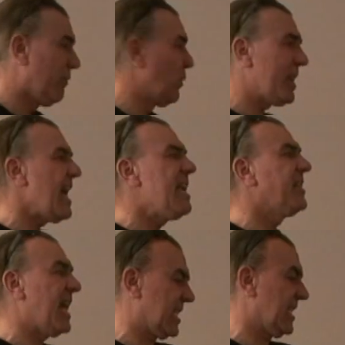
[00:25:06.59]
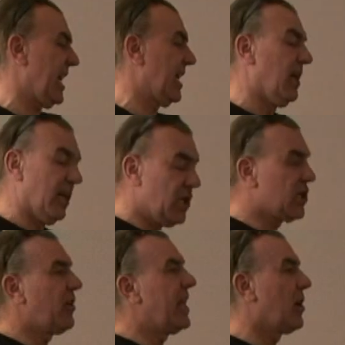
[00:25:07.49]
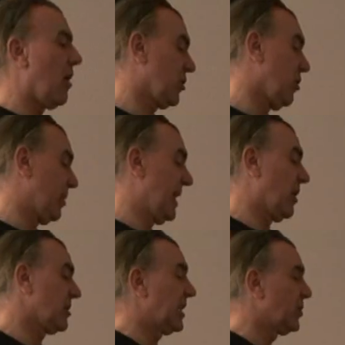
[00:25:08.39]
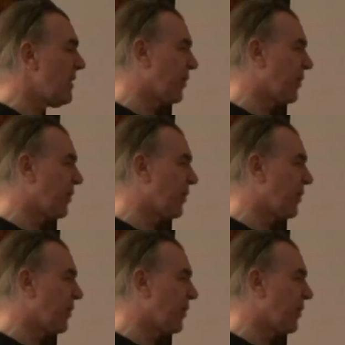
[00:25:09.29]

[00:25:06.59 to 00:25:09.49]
without even asking, your credit card company contacts you,